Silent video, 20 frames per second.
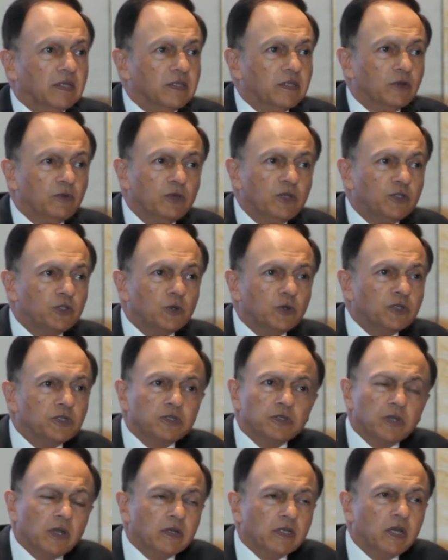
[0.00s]
The
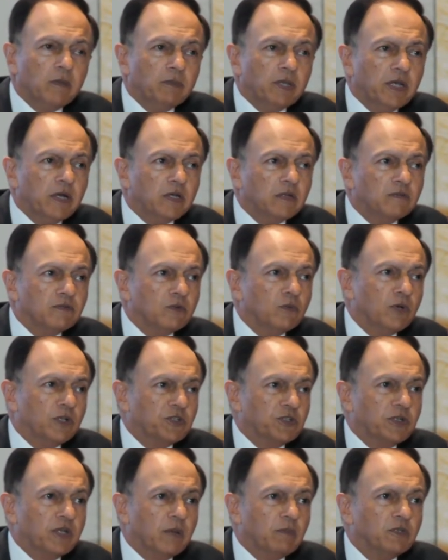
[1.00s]
resources are not coming out of the
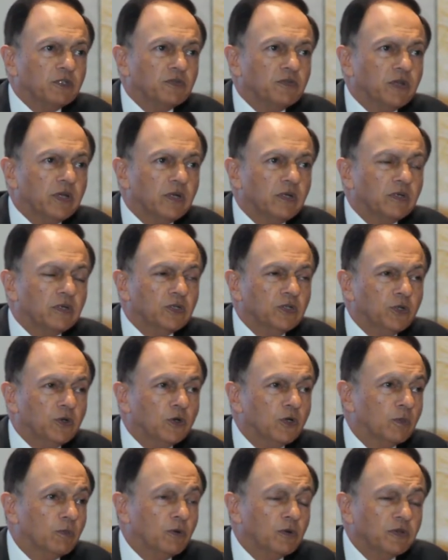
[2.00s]
Western Hemisphere,
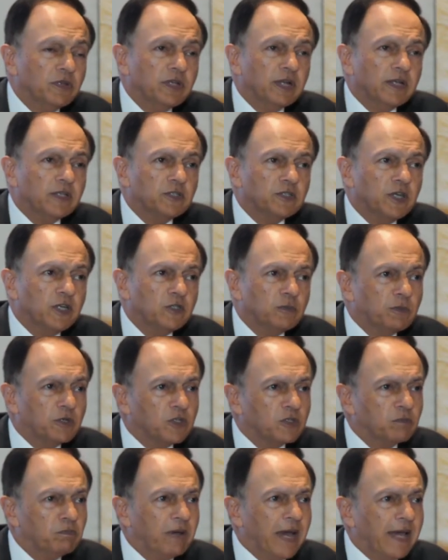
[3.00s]
Europe or the United States,
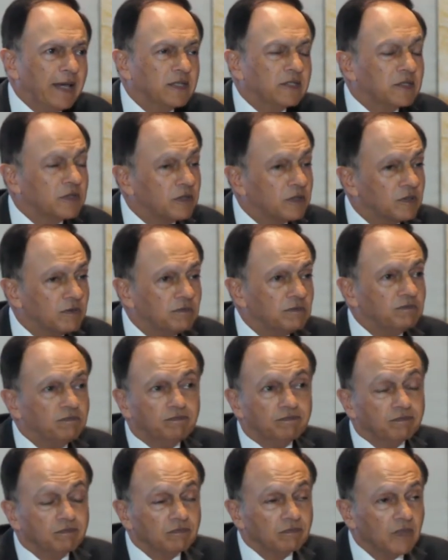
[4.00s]
because banks under the
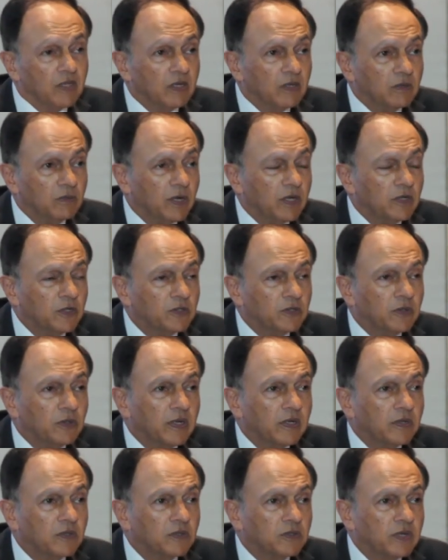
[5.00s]

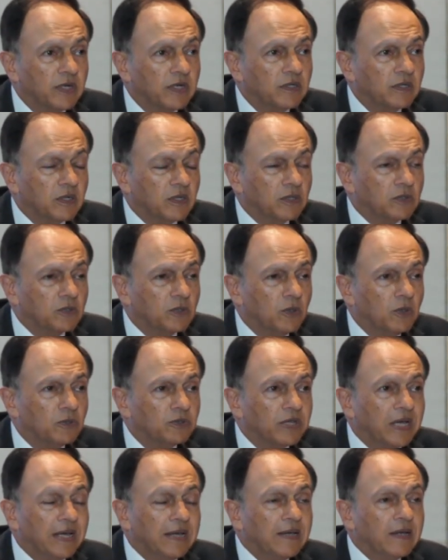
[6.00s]
regulatory
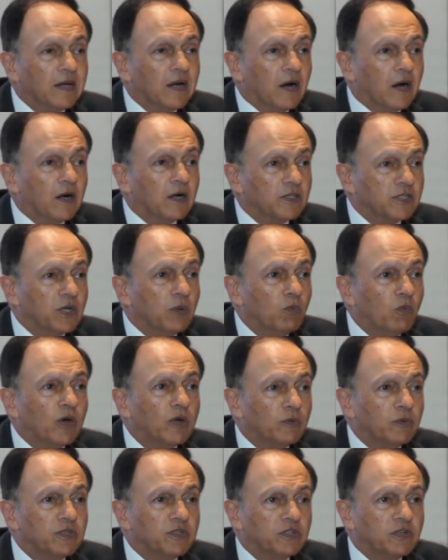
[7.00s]
controls are
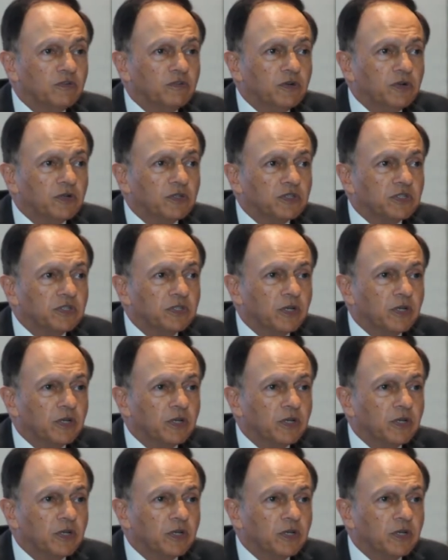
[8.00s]
somewhat risk averse.